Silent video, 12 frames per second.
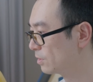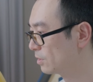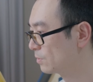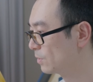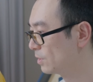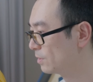
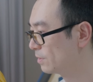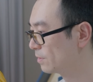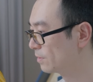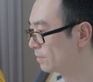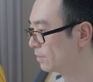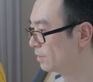this one
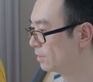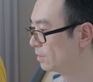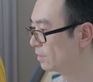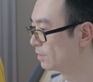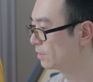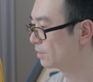
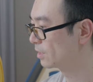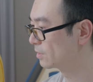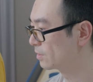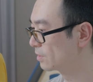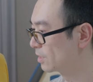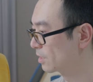has
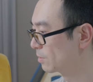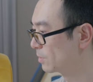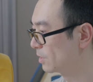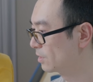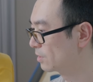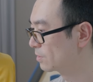the target
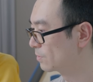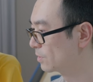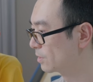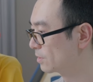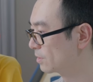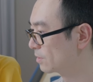blank, this one
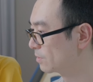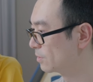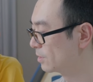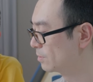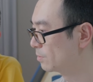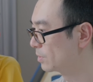doesn't,
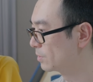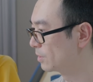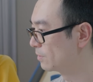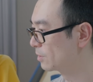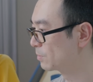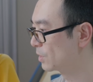right? But
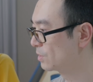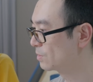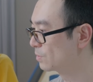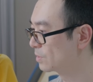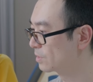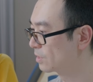in the base,
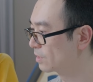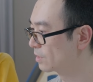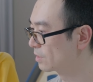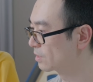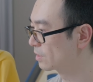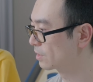we said
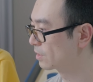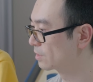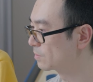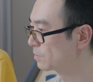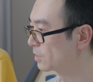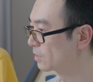that target
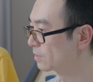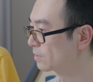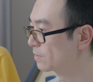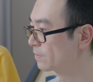is blank.